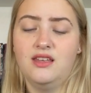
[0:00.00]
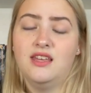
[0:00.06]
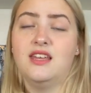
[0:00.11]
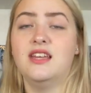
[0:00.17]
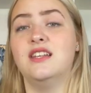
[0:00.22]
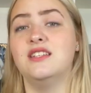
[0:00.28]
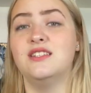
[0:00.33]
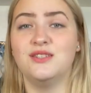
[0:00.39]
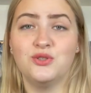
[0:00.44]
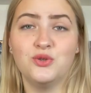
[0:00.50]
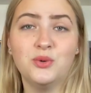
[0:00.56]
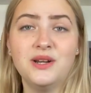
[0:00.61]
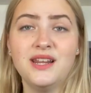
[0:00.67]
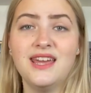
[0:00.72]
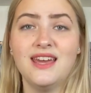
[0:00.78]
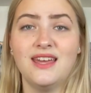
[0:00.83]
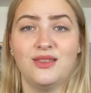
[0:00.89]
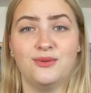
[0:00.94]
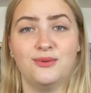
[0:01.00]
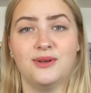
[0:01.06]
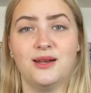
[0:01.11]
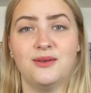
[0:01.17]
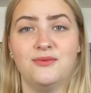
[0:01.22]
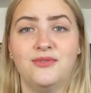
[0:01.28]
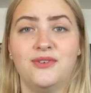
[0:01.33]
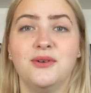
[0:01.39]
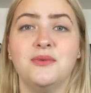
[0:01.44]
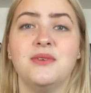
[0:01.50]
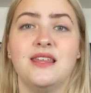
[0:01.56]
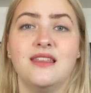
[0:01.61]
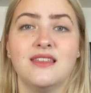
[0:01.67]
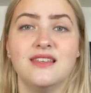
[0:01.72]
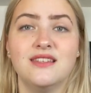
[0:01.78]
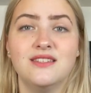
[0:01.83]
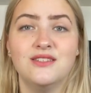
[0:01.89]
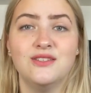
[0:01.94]
it is the 28th when I'm filming
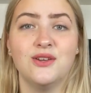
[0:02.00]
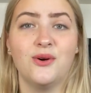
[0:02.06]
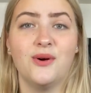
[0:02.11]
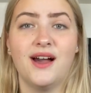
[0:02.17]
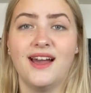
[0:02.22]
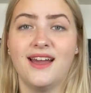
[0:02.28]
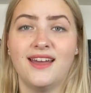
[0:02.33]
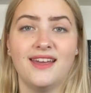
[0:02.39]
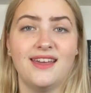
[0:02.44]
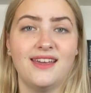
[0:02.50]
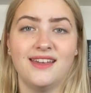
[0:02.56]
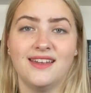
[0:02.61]
this, so I